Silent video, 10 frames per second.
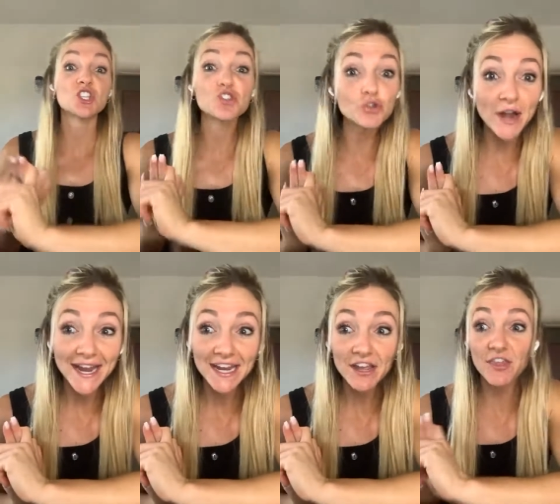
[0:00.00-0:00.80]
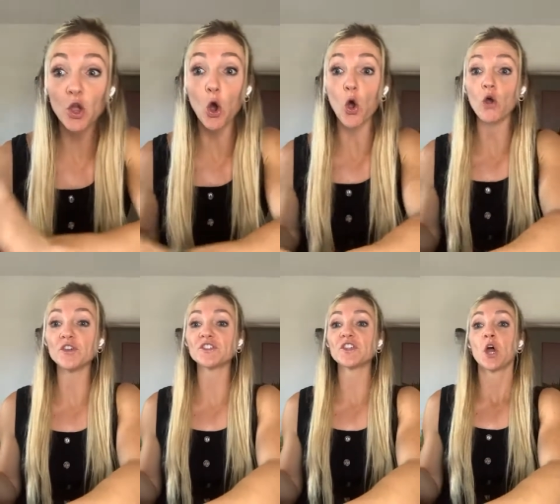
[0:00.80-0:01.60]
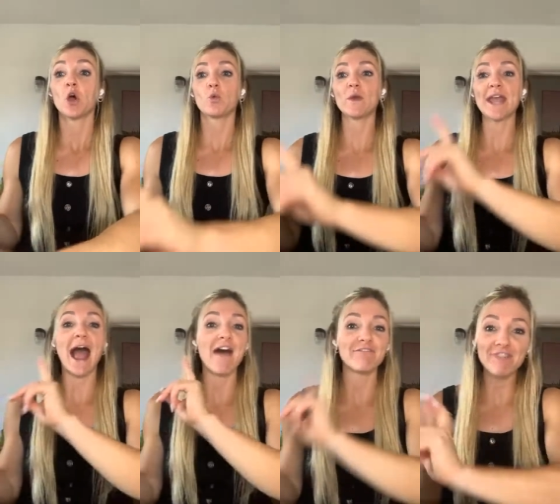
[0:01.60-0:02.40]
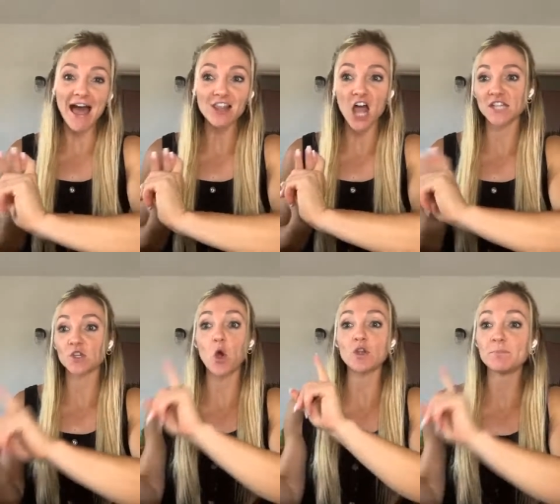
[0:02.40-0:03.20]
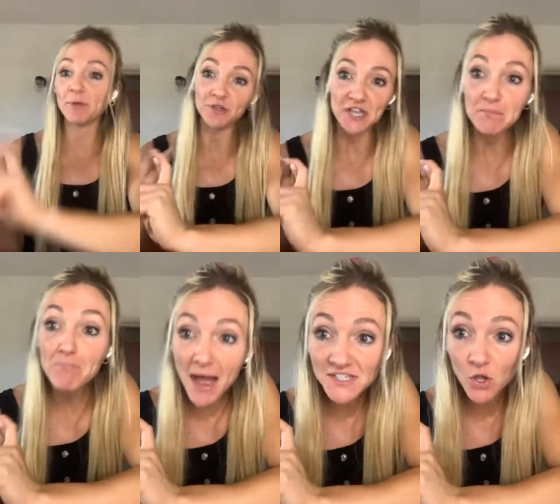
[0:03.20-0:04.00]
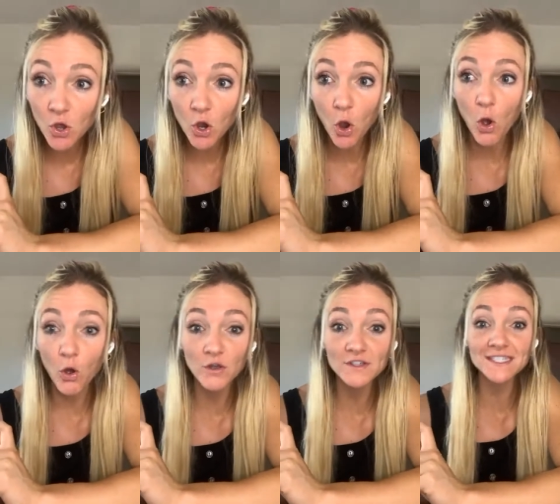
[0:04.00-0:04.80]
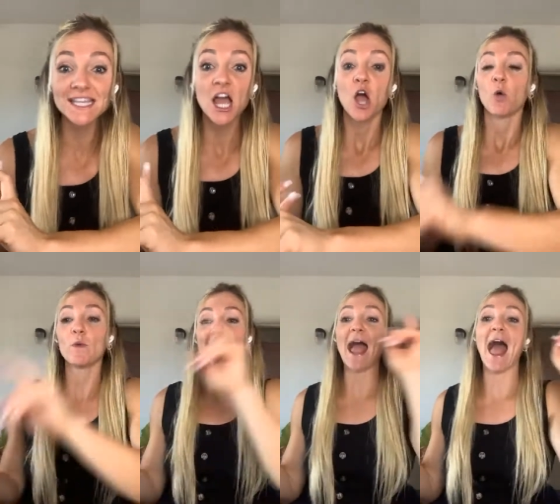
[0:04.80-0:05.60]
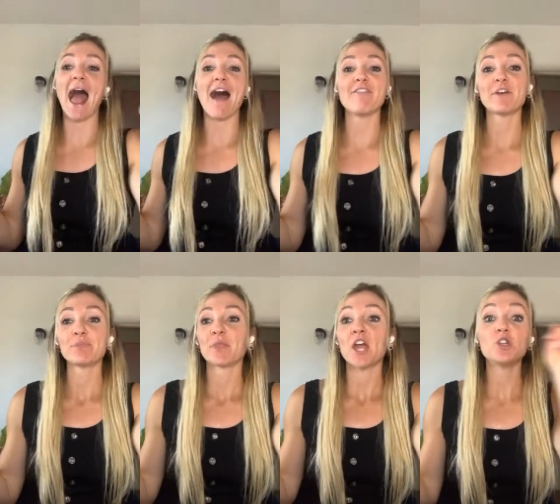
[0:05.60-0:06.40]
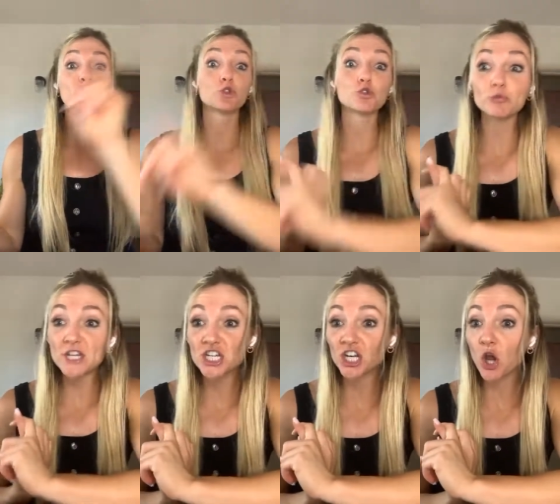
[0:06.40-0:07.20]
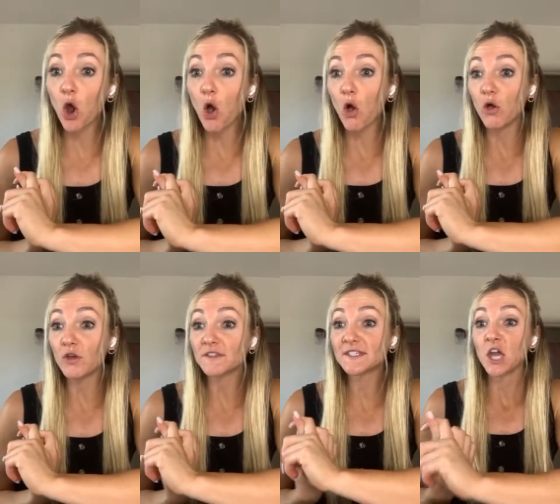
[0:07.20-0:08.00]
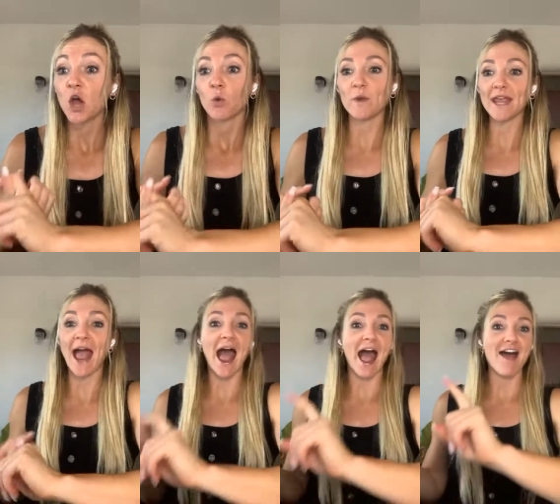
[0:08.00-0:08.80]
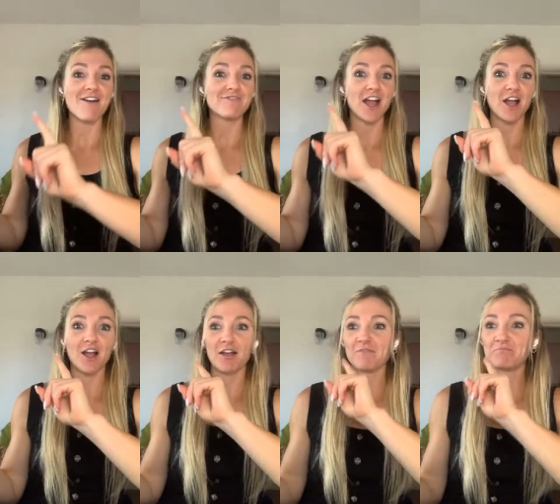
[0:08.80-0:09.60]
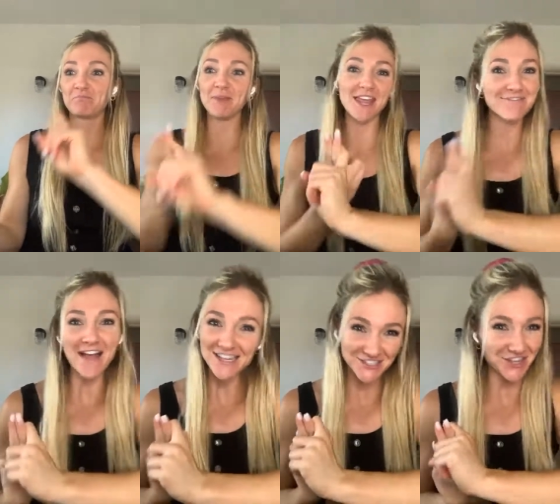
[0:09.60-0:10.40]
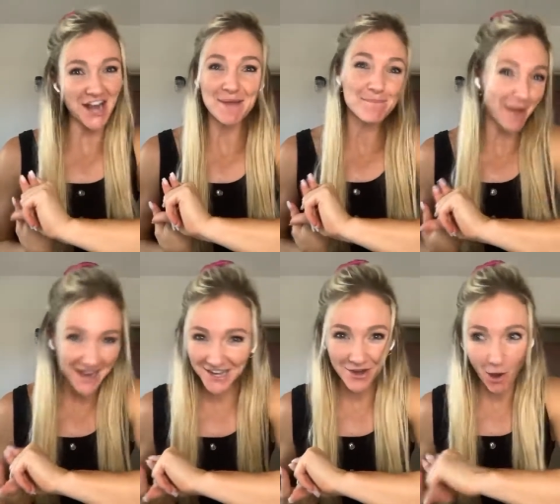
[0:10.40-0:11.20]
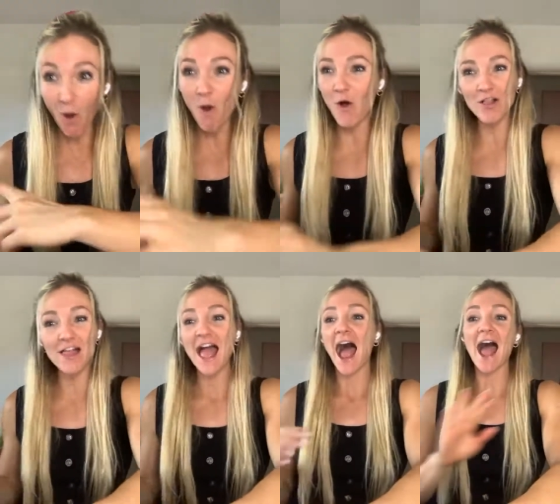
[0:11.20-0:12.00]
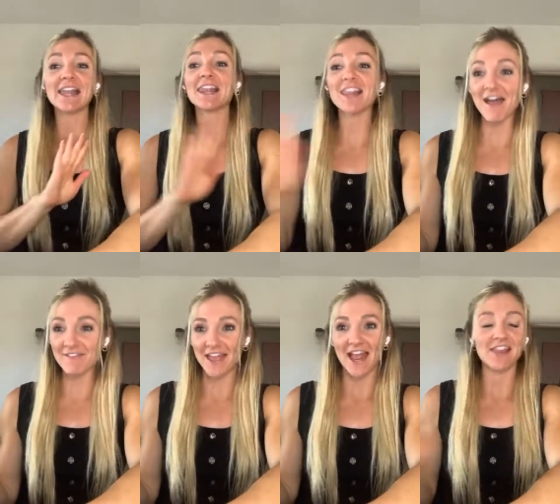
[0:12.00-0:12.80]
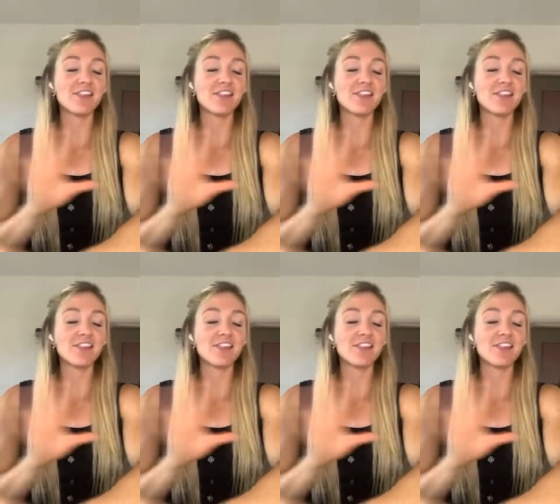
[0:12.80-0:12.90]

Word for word: strength goals, we have fat loss goals, building muscle goals, we have nutrition goals. We have being faster on a bike goal. I love it.